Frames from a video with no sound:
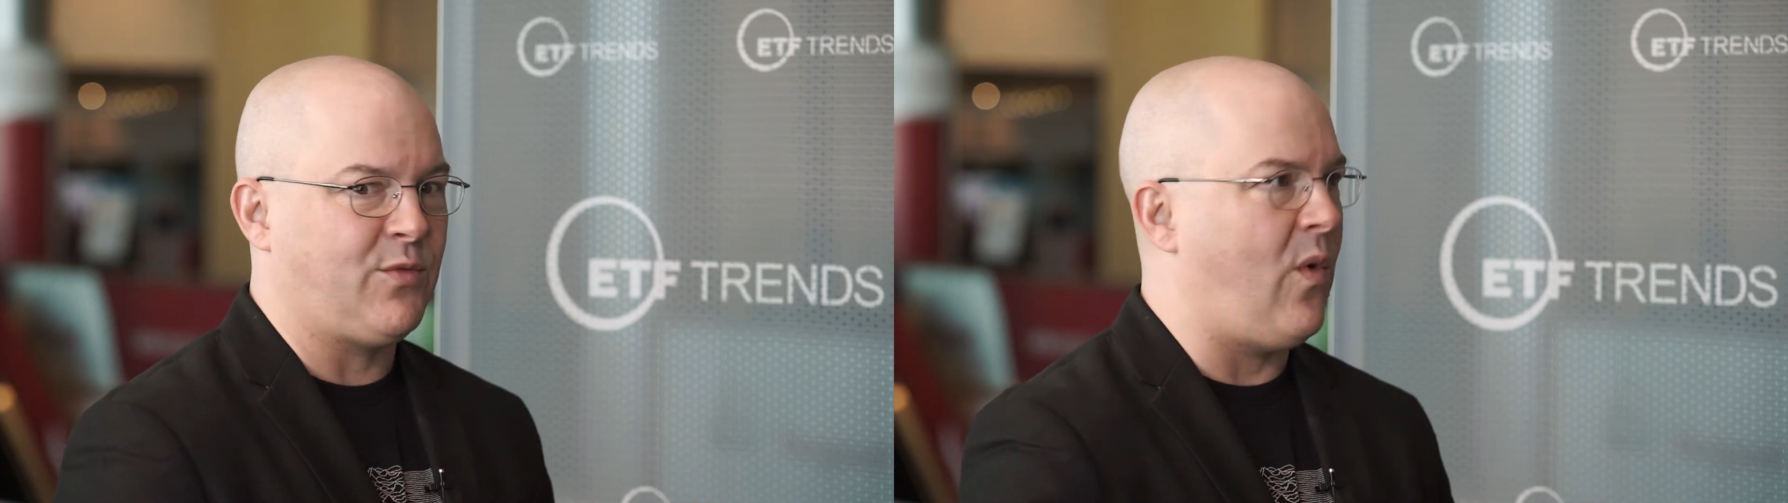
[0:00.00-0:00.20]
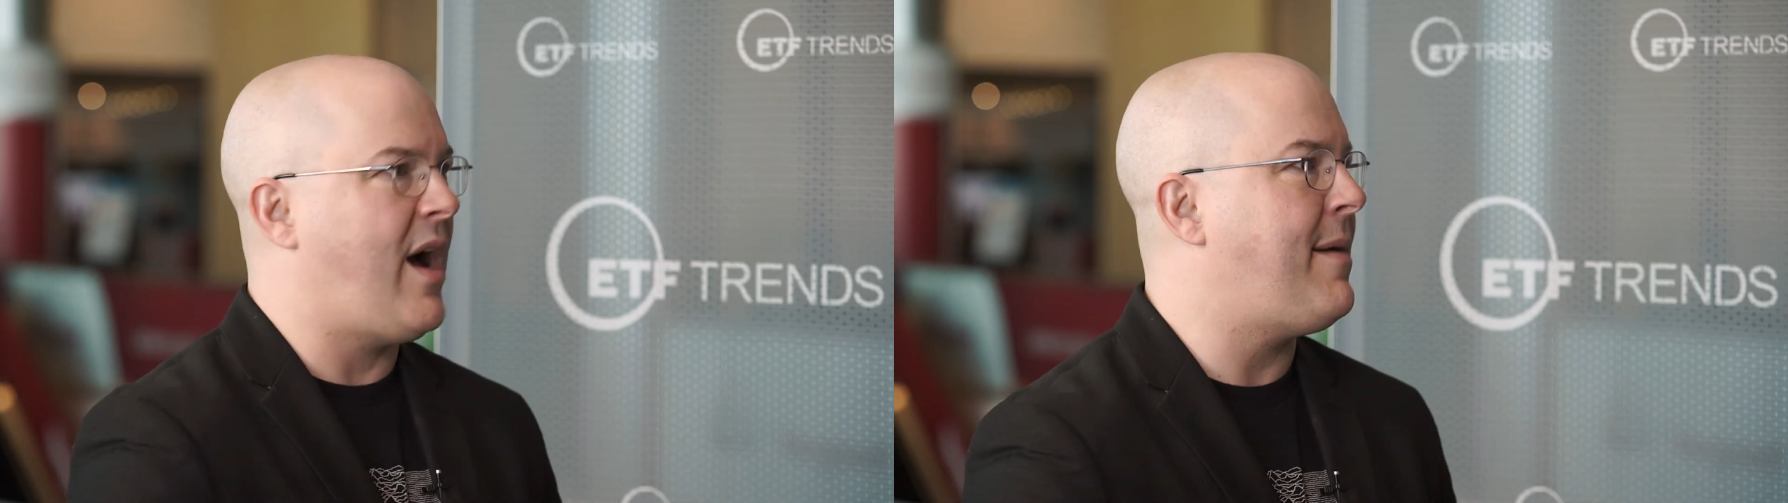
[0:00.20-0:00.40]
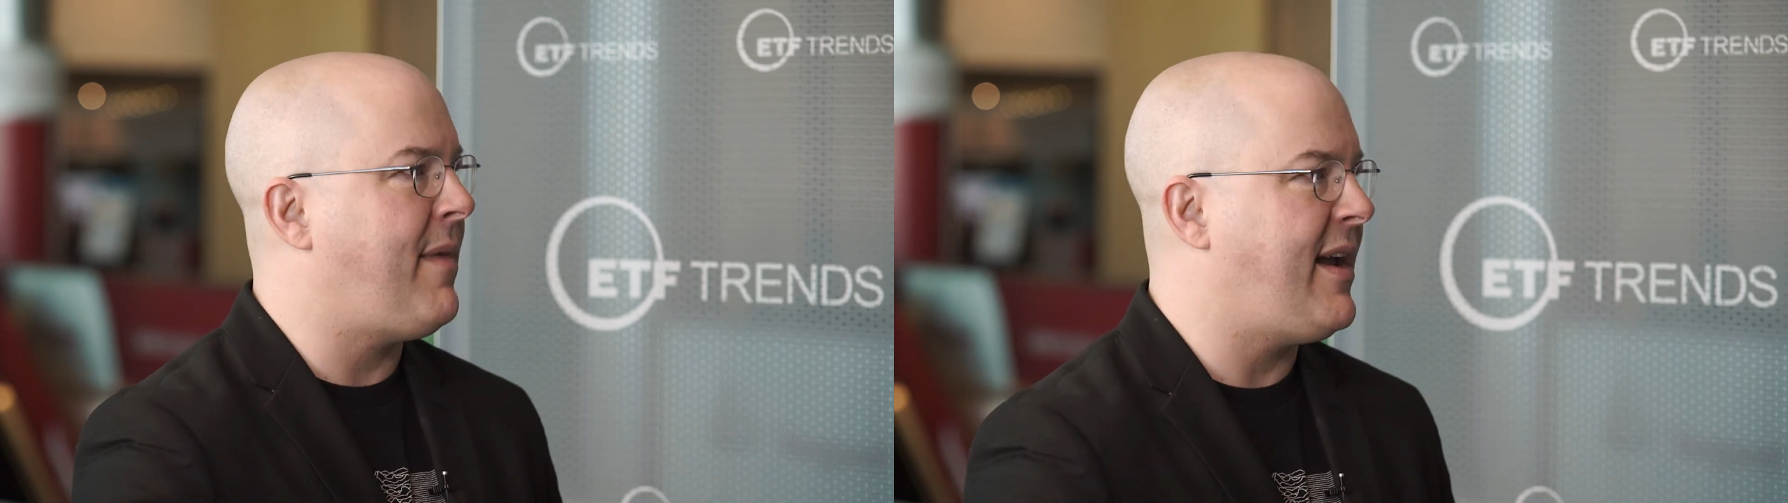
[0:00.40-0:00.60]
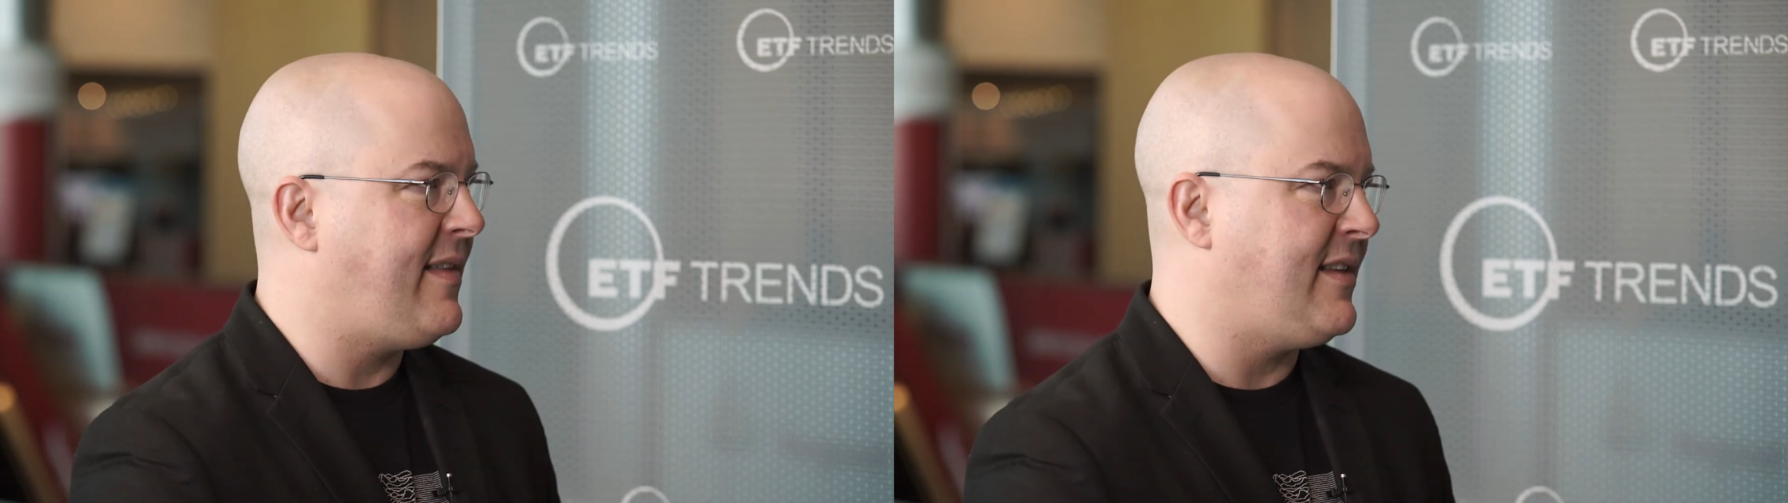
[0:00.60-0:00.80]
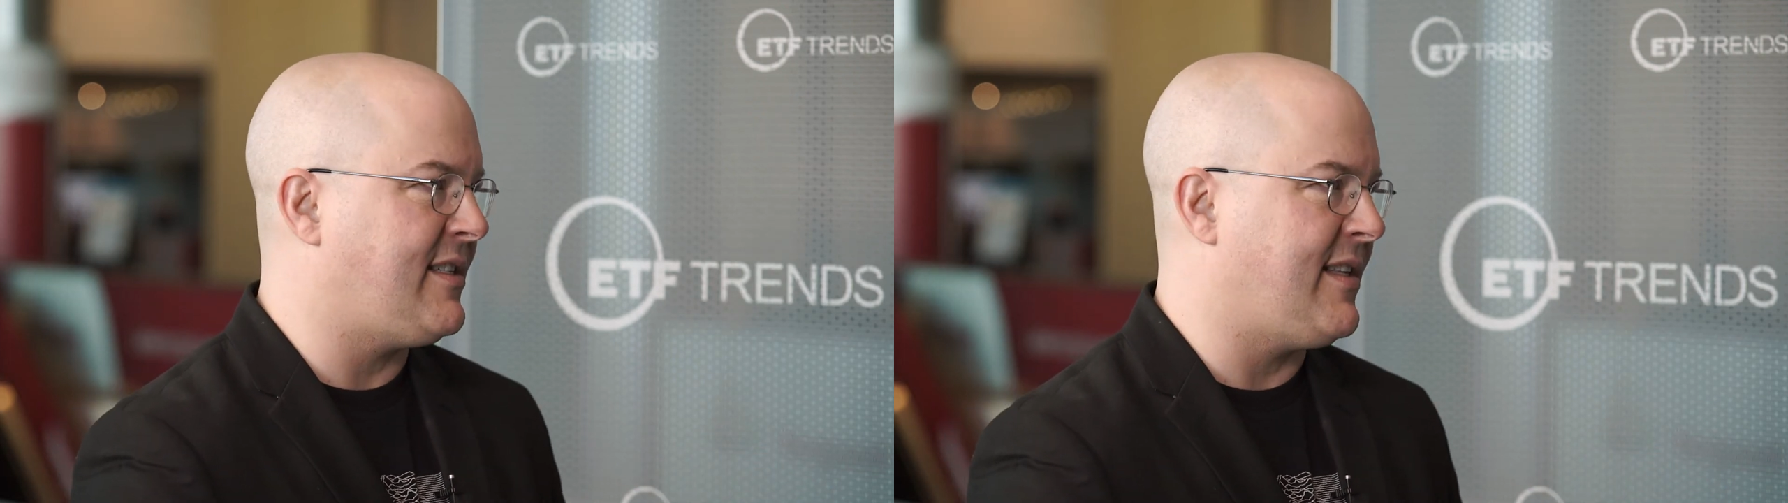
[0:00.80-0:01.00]
why am I in
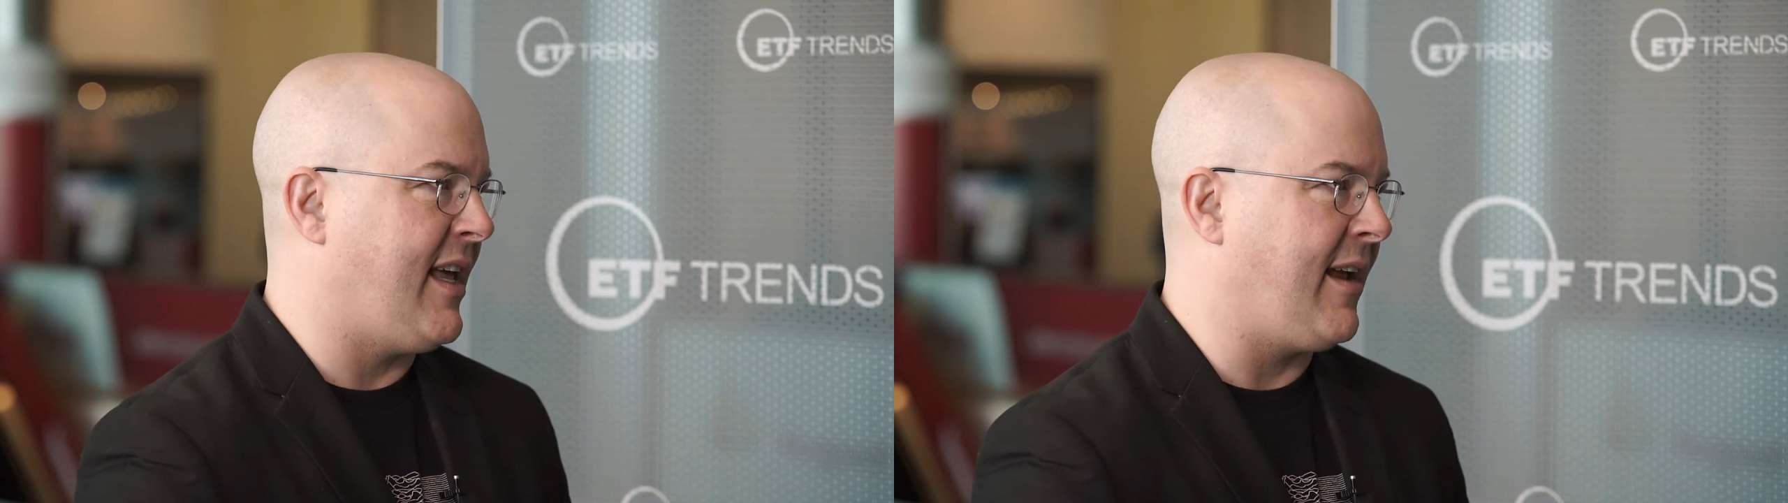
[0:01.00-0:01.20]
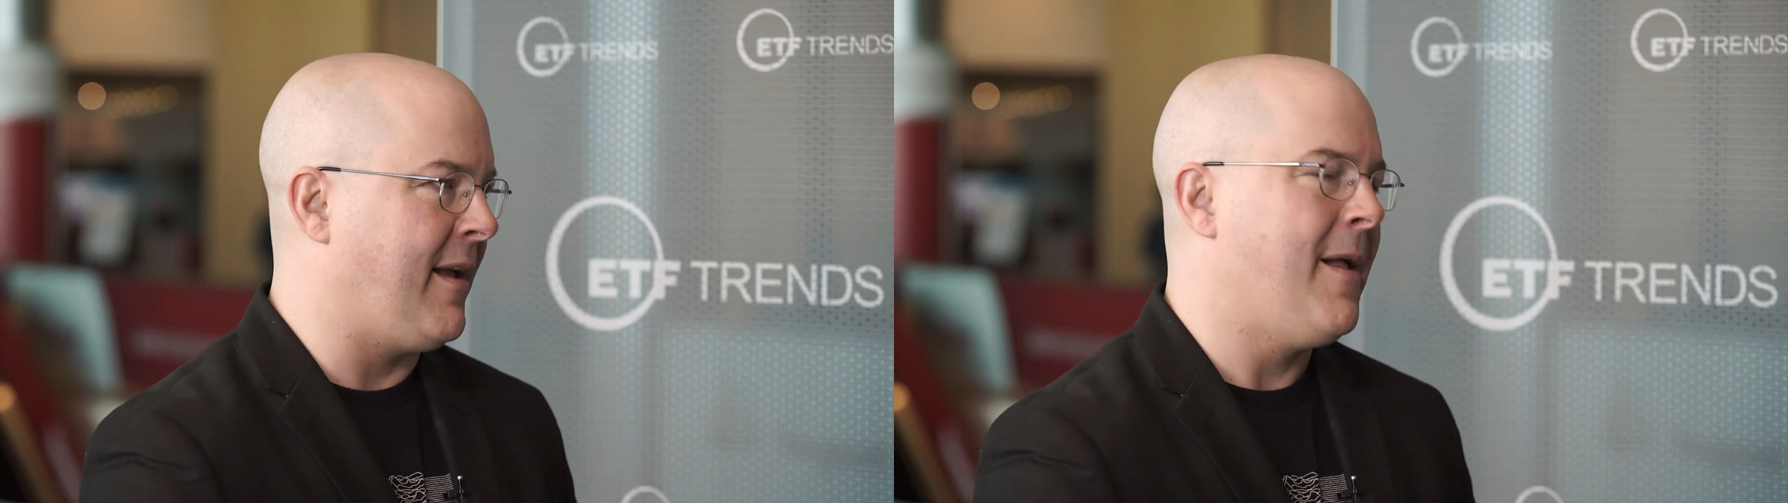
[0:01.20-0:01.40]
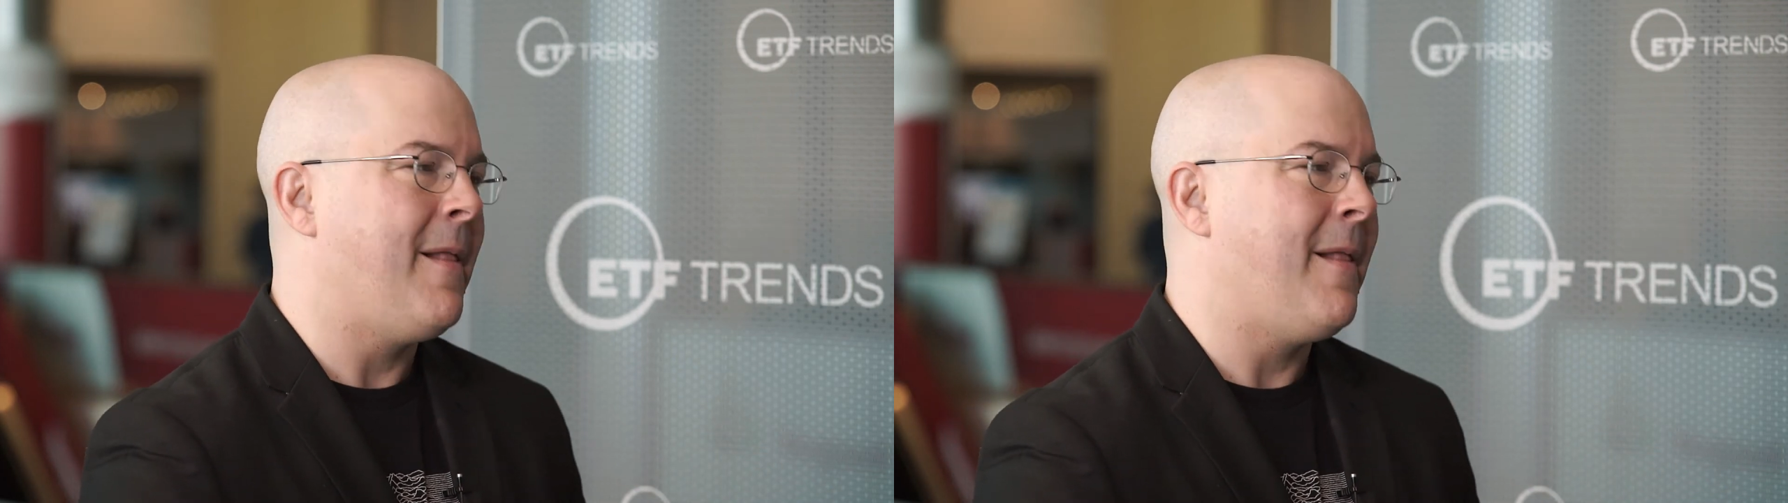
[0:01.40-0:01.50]
this thing?